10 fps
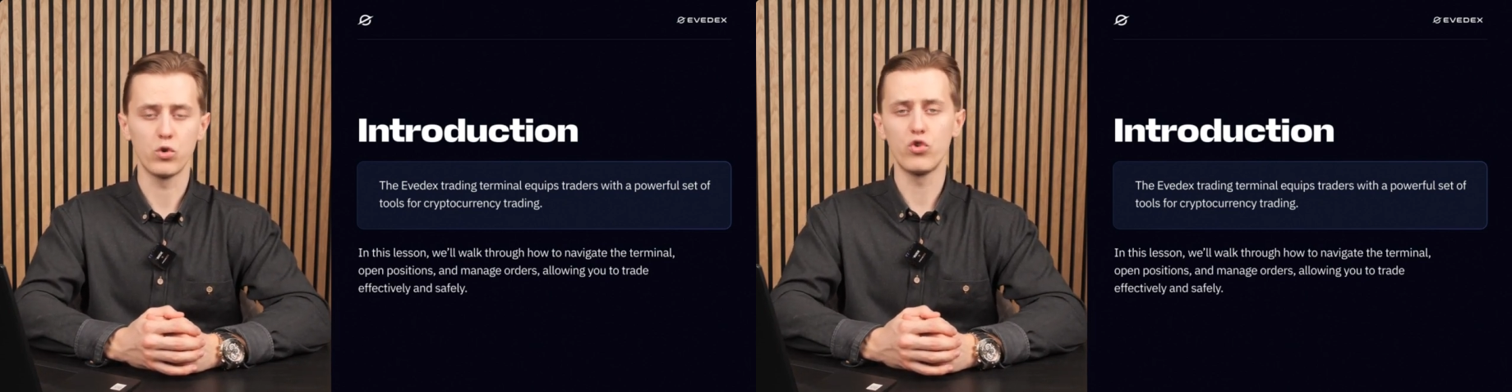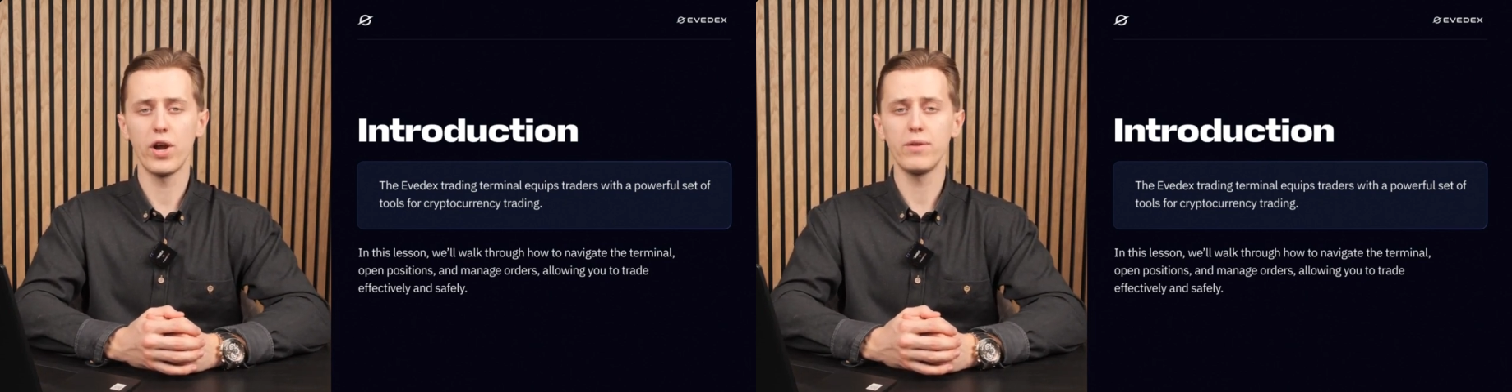
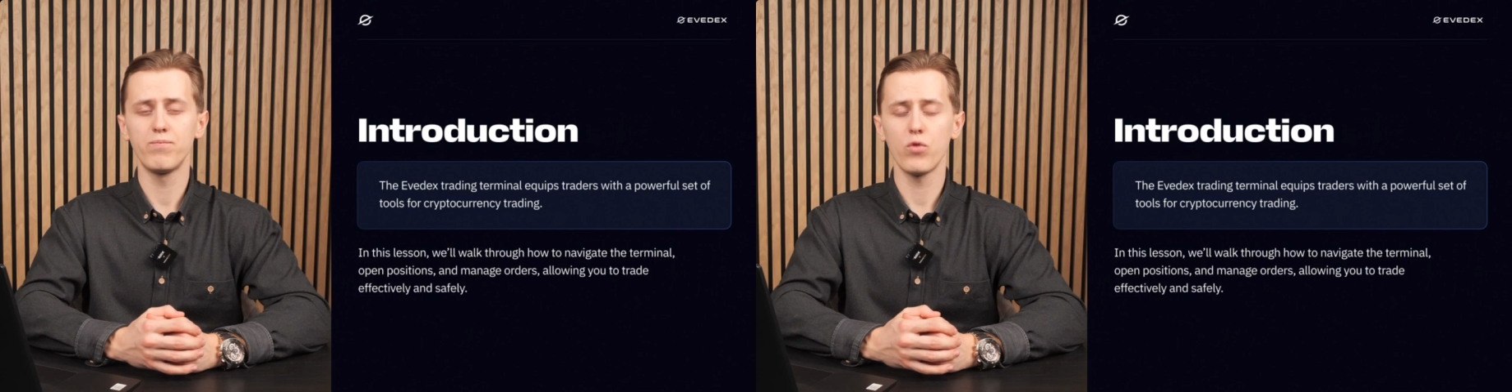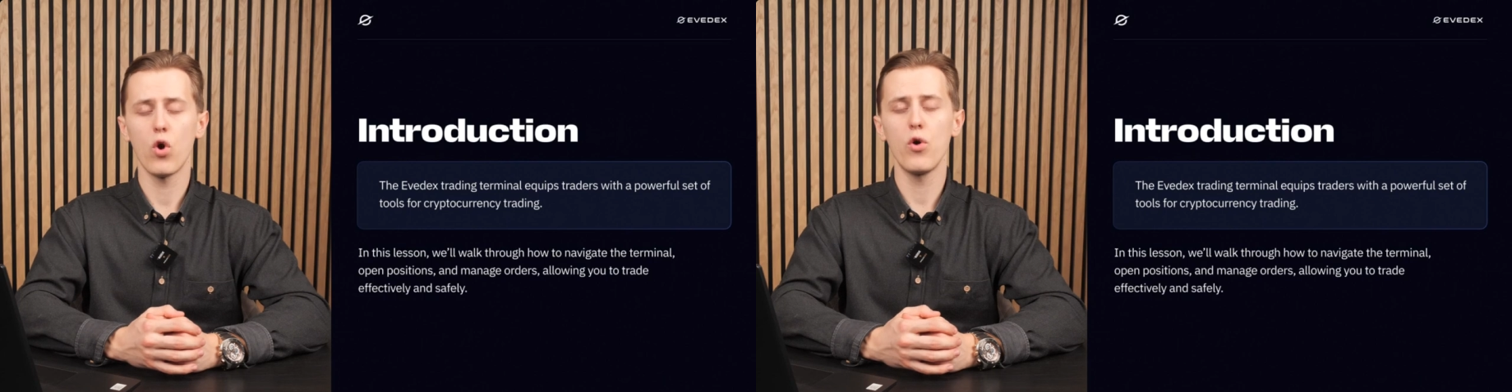to trade
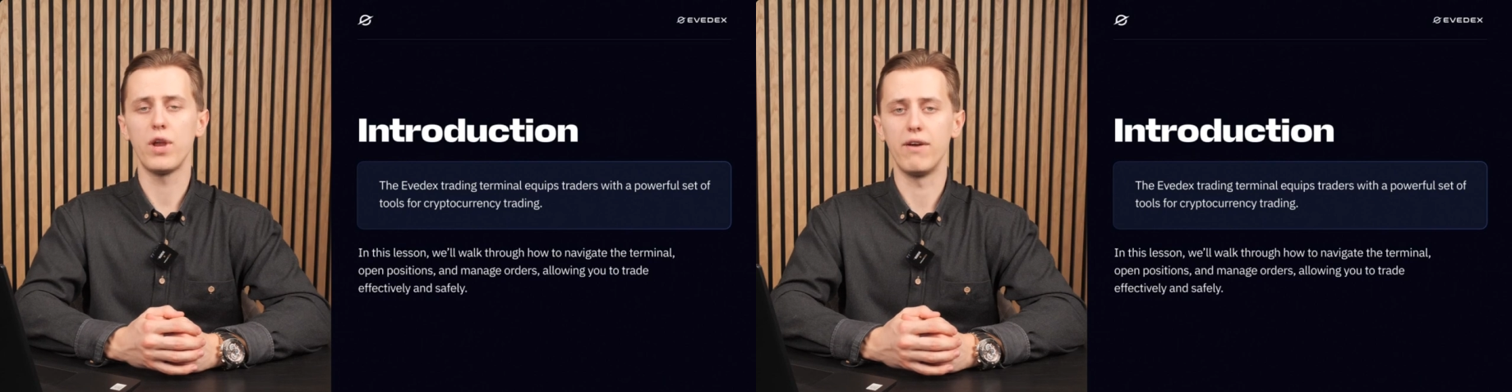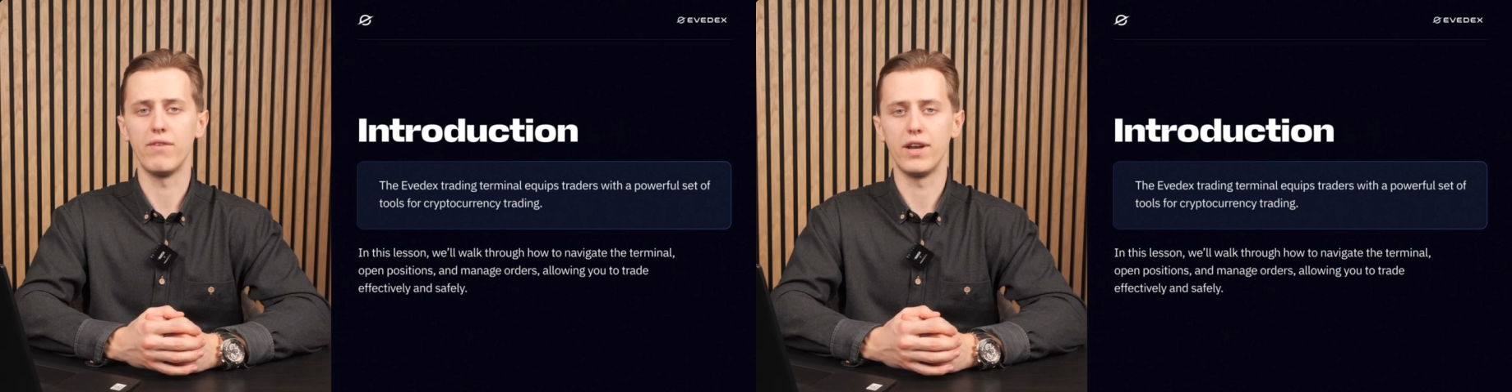on
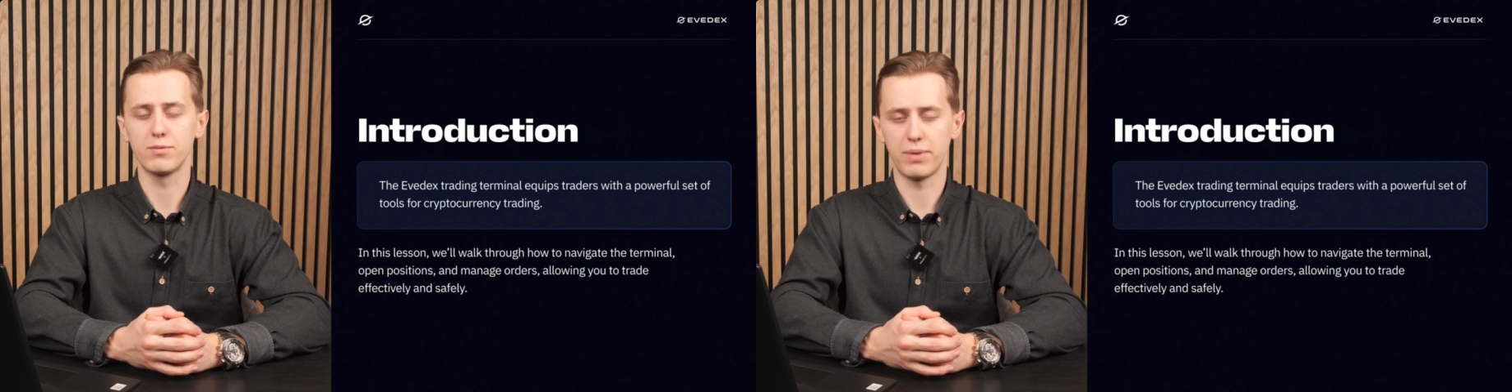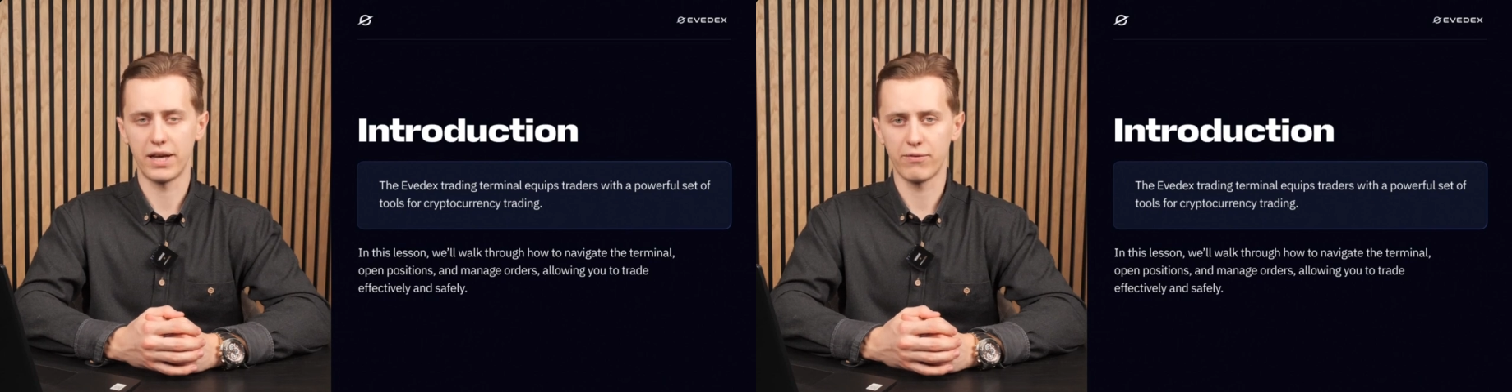the
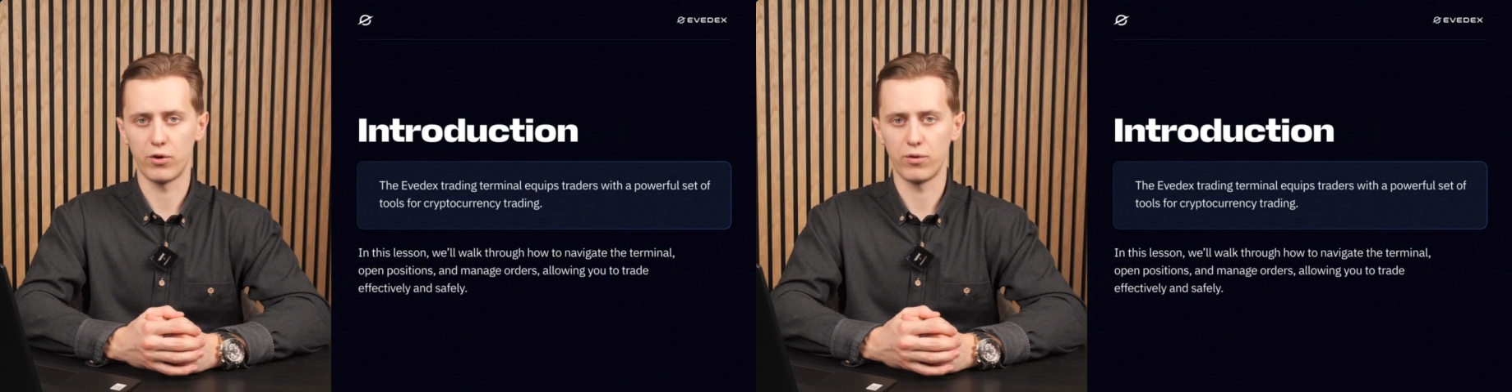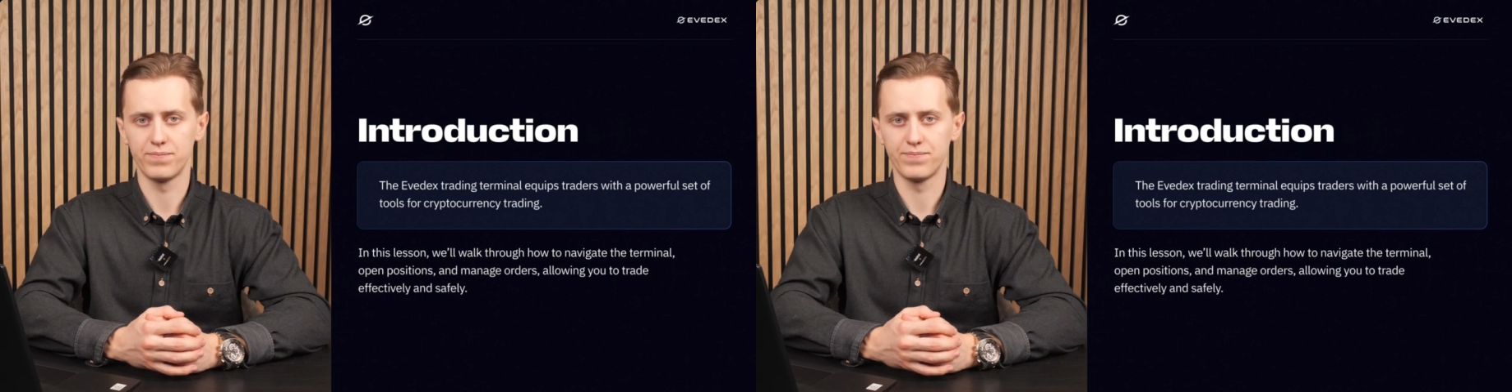Evedex
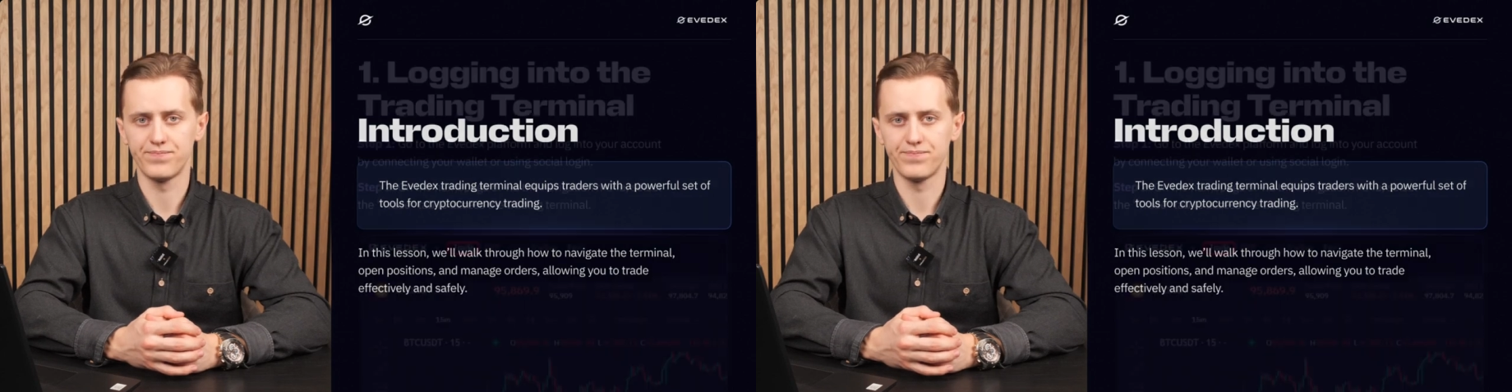platform.